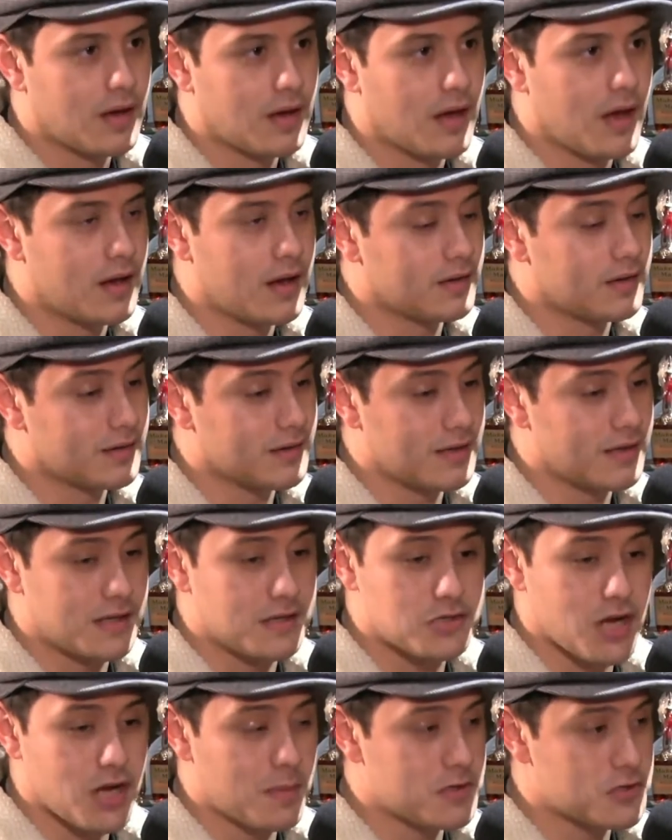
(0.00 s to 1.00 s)
And he
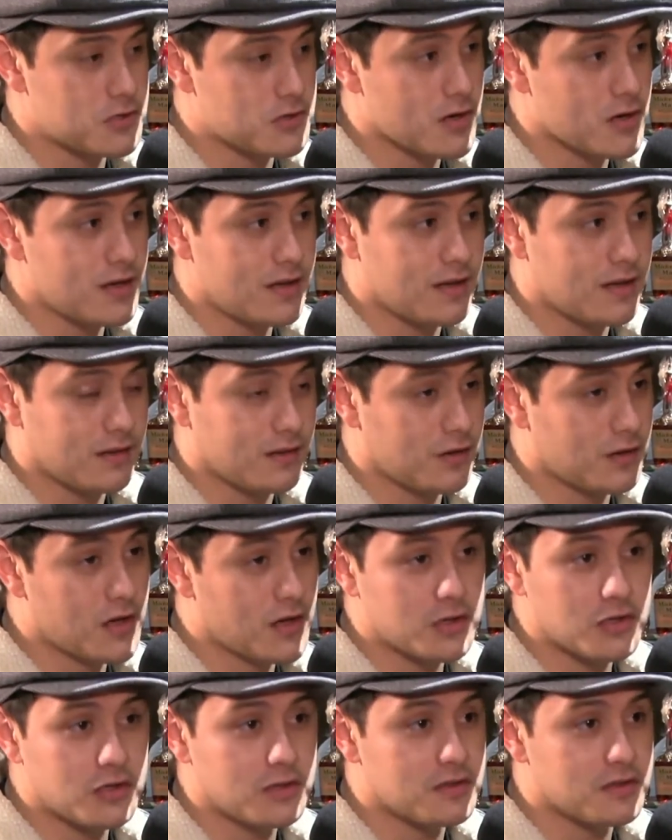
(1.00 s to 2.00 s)
shot me straight. He's like, "You're
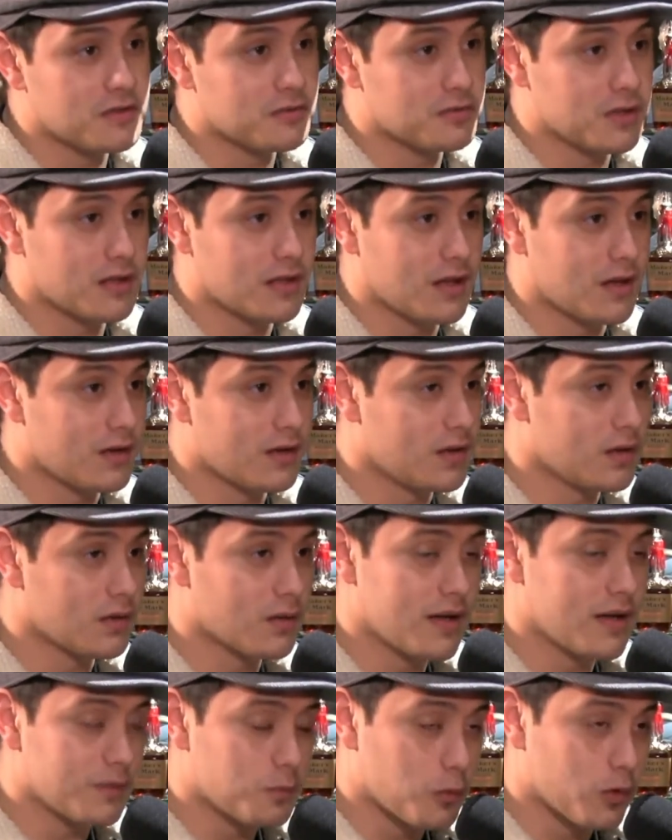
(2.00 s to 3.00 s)
not good enough right now. You need to
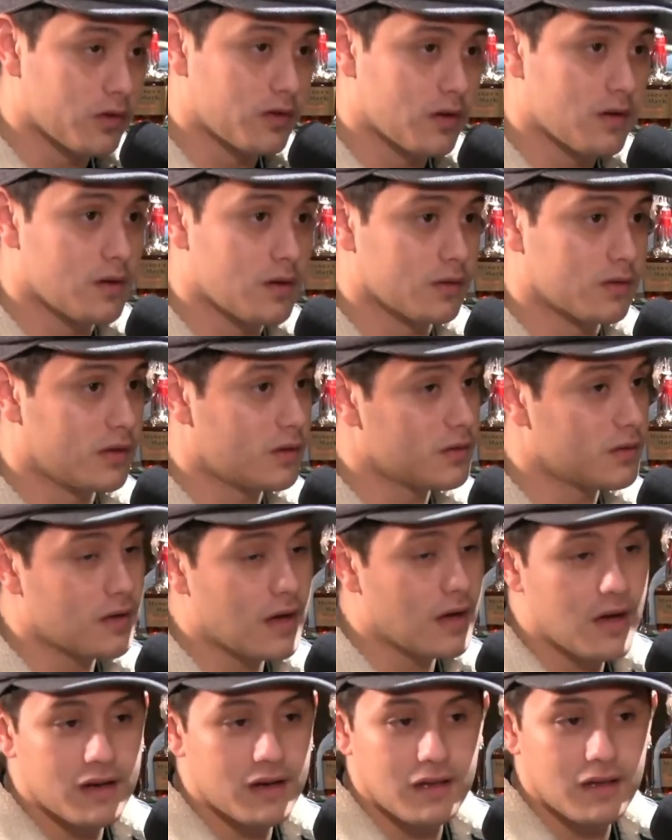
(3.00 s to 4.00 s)
write more songs. You don't know
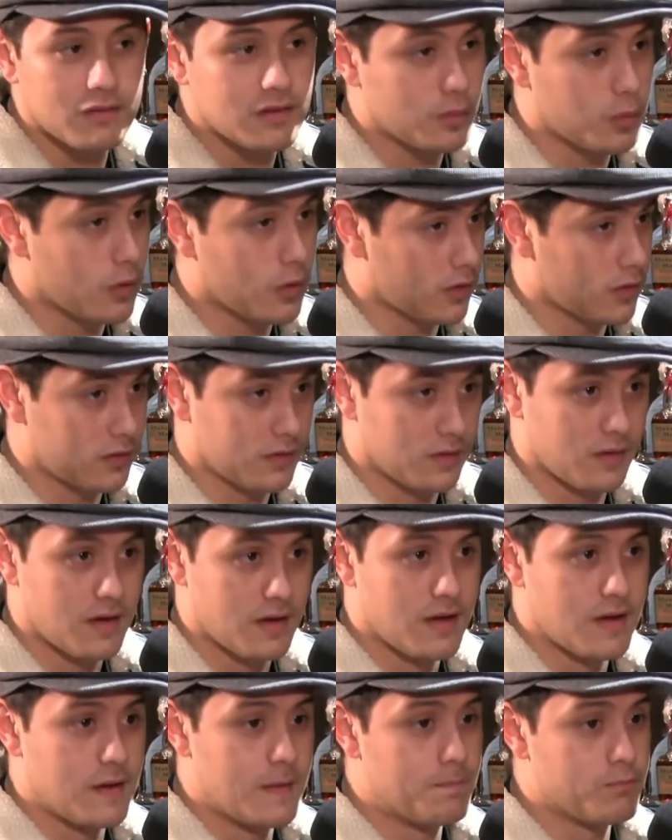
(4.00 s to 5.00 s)
how any of this works."
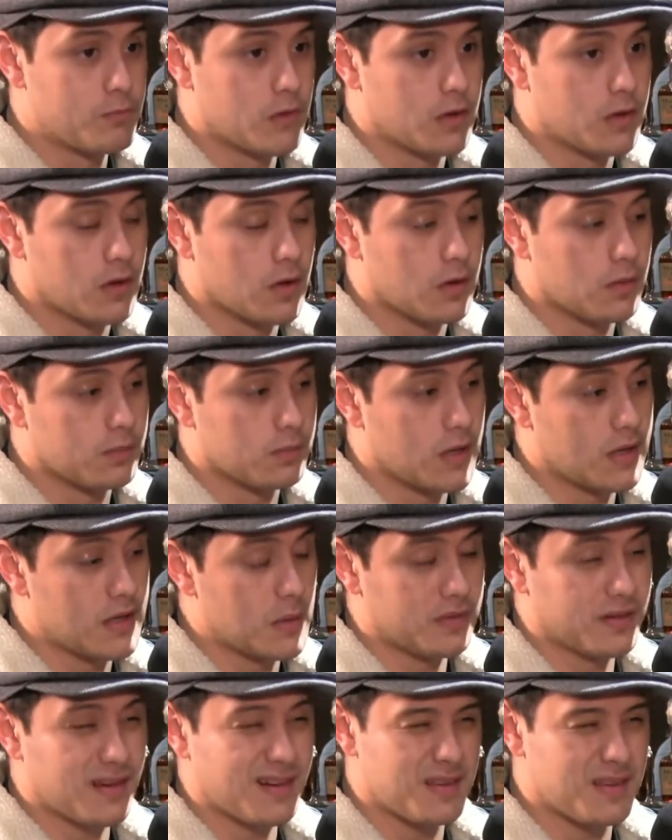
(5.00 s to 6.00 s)
You know, and that
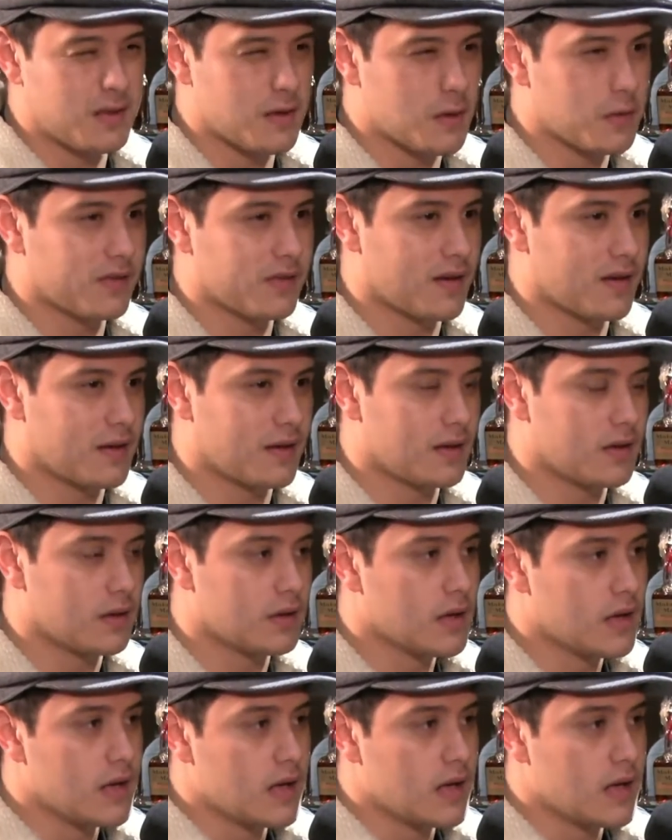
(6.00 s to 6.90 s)
was kind of the dose I needed.